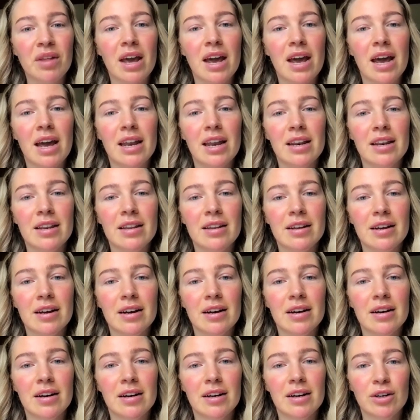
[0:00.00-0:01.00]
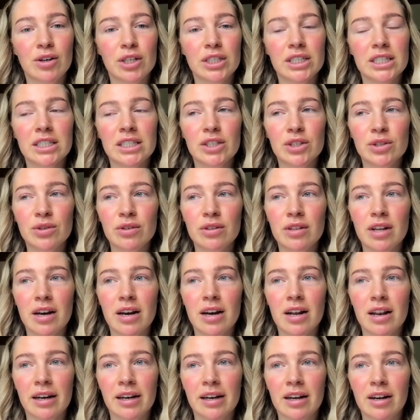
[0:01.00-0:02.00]
and uh, I got into
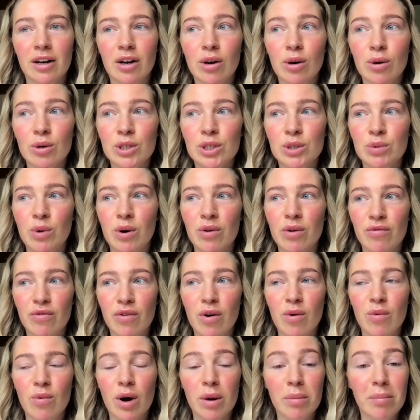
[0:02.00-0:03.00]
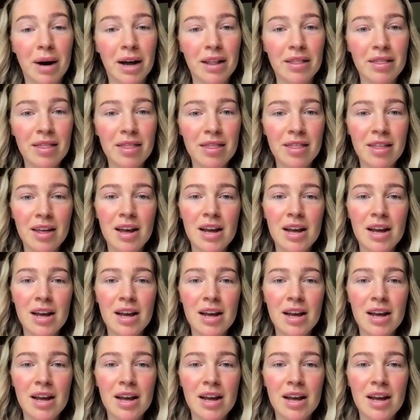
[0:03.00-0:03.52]
there like a closed one for one month.